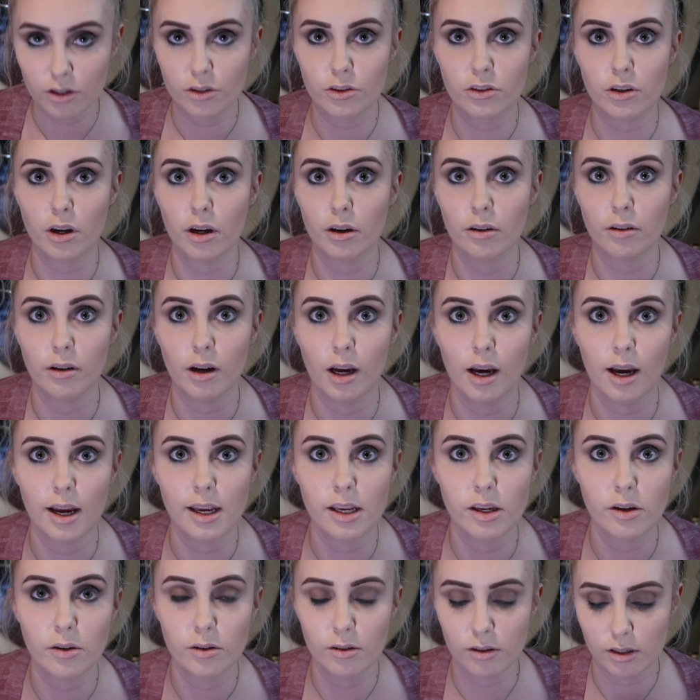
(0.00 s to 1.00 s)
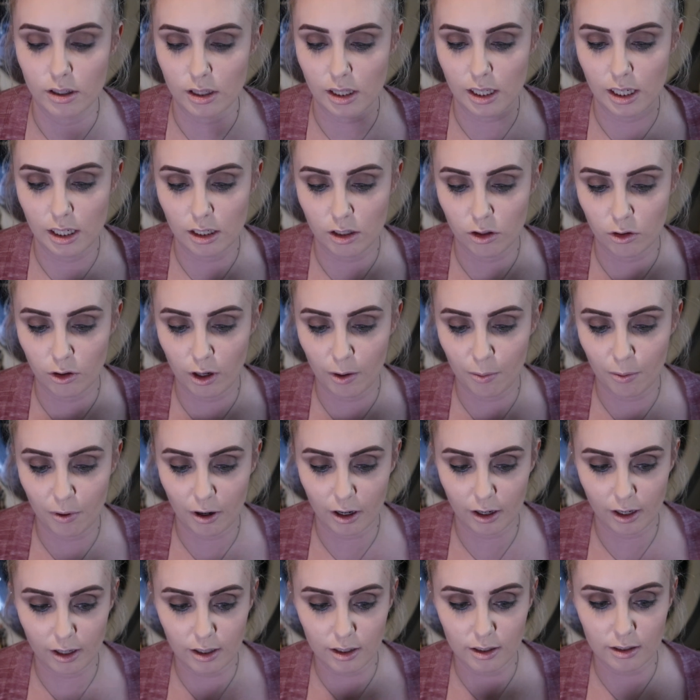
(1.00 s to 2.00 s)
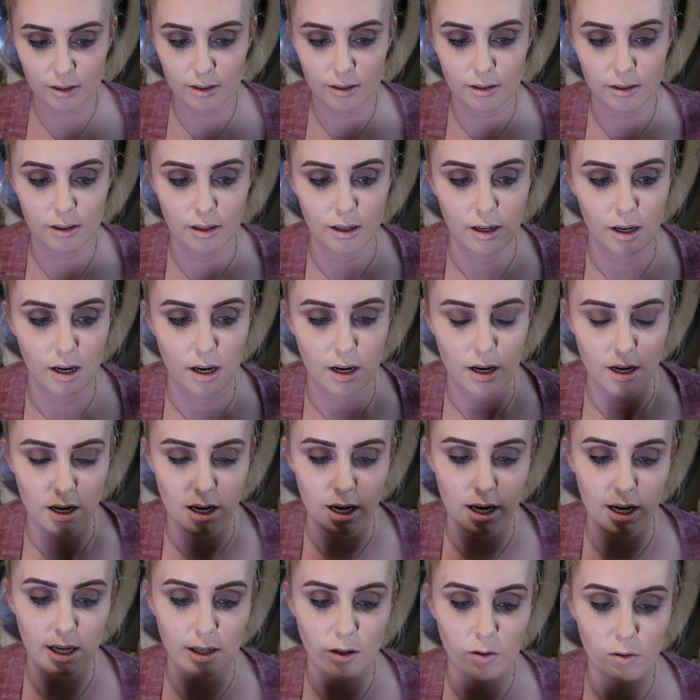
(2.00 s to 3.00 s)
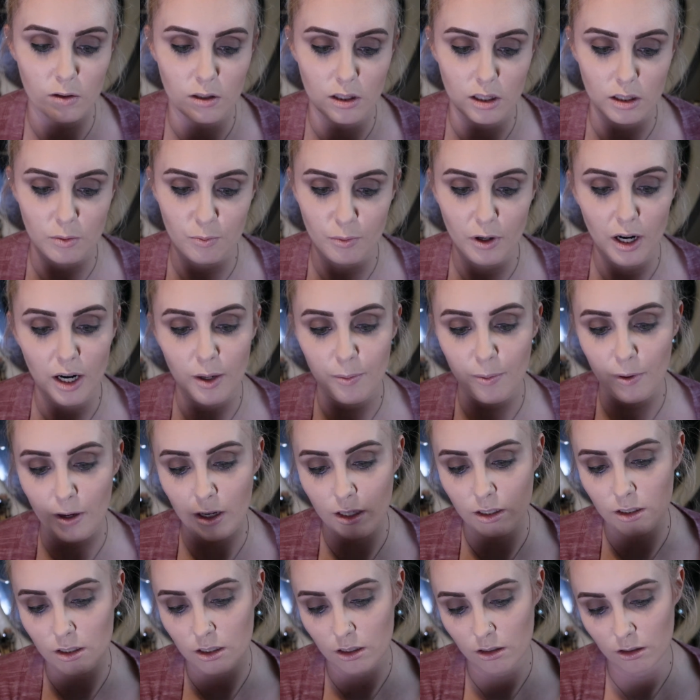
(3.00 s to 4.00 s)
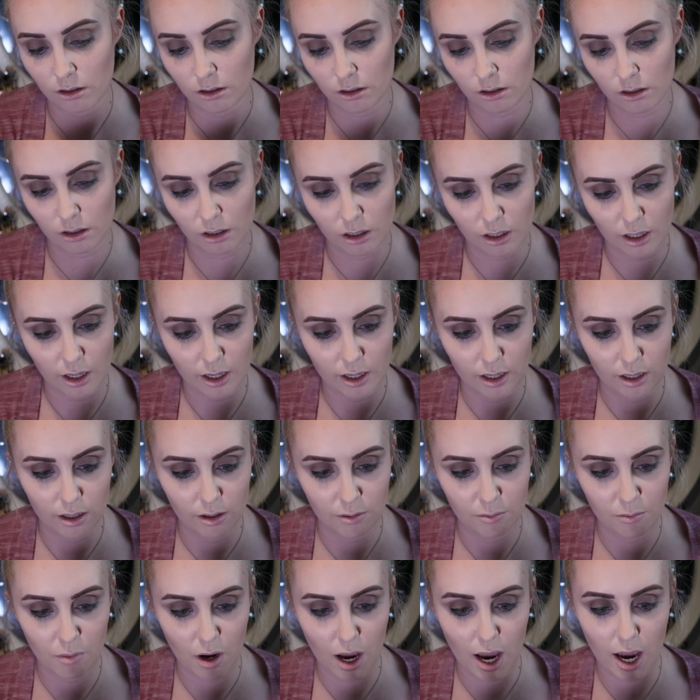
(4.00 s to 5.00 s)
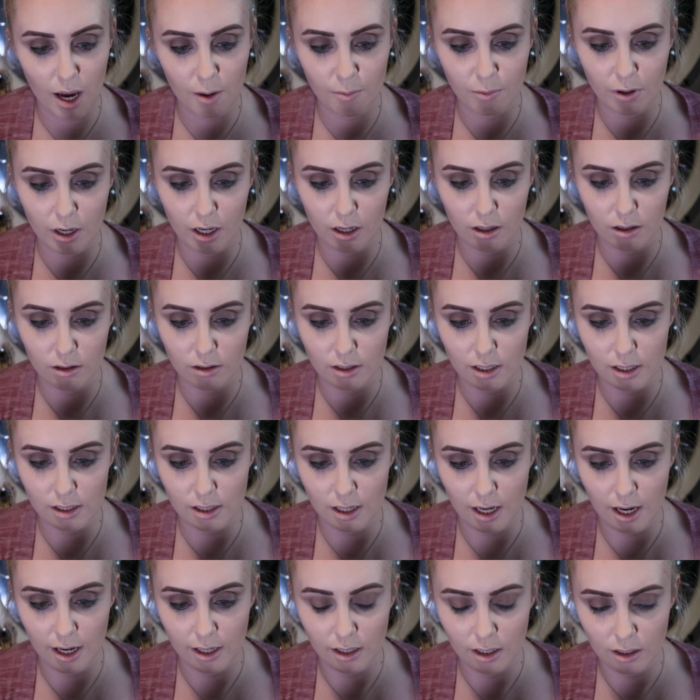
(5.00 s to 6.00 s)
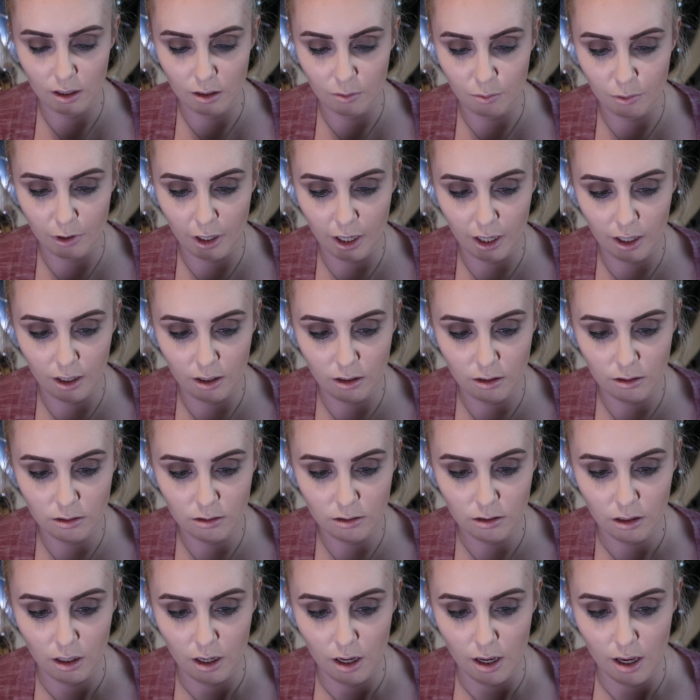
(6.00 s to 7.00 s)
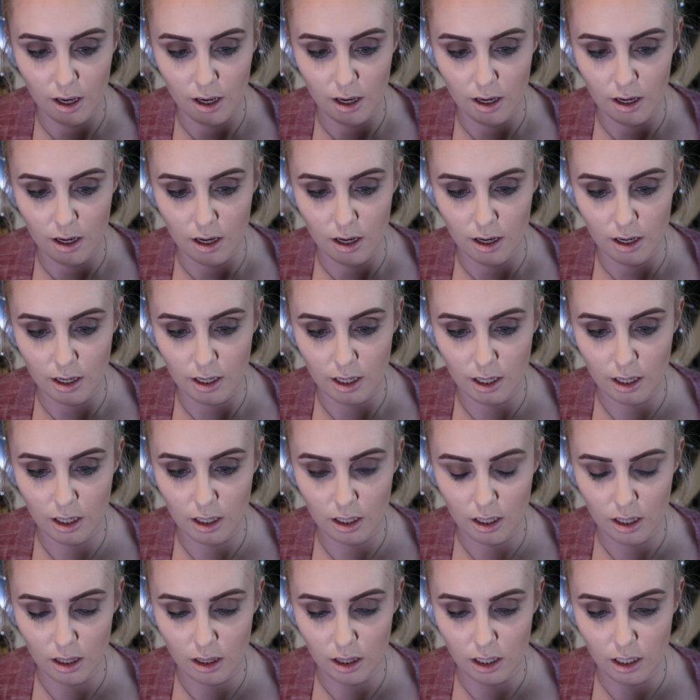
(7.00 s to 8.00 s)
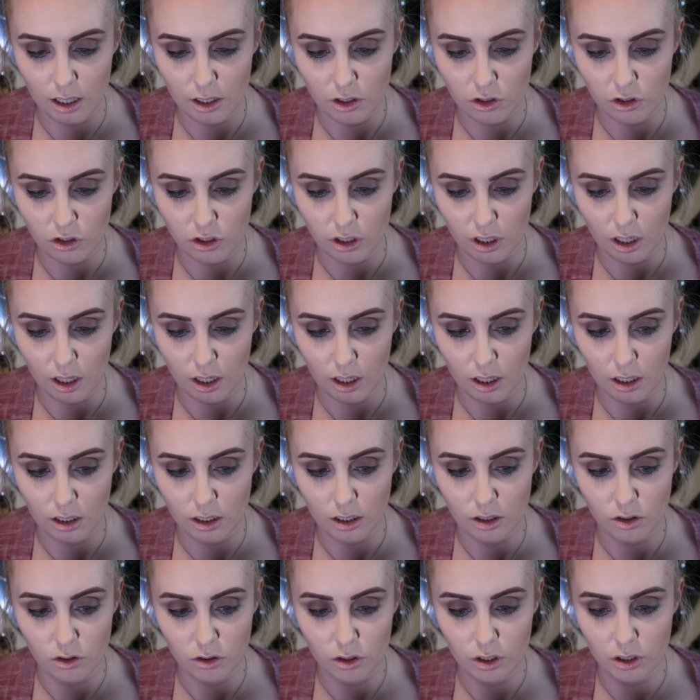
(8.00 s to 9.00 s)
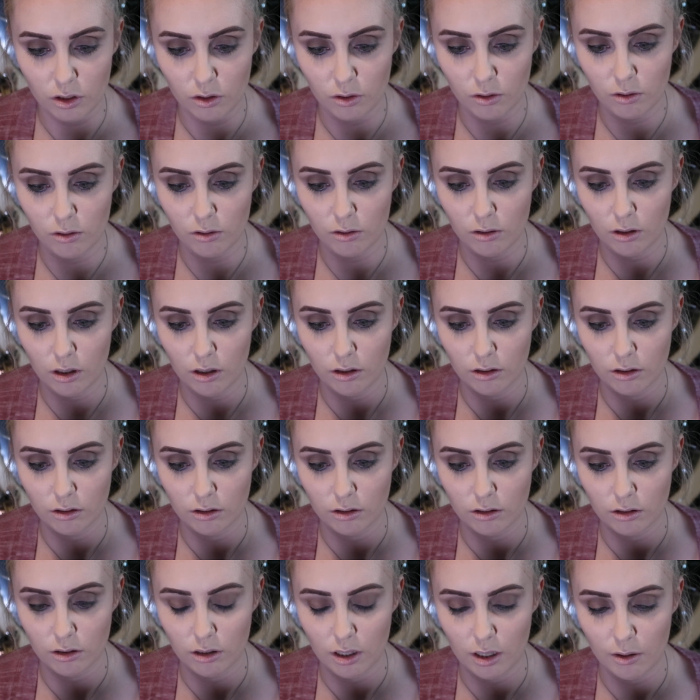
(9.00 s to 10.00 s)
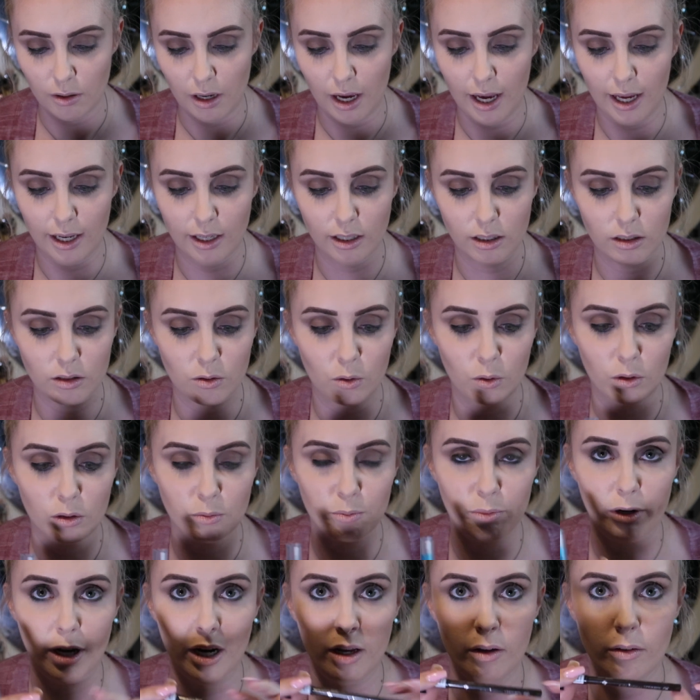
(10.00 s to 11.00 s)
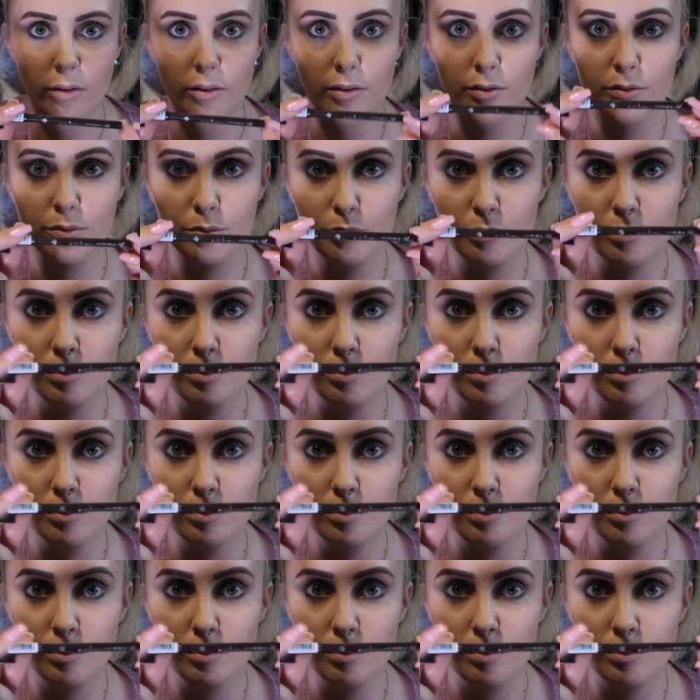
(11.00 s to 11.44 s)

So I used these 3 products. I used this brow pencil, eyebrow designer brow in the shade 2, and it's called brown.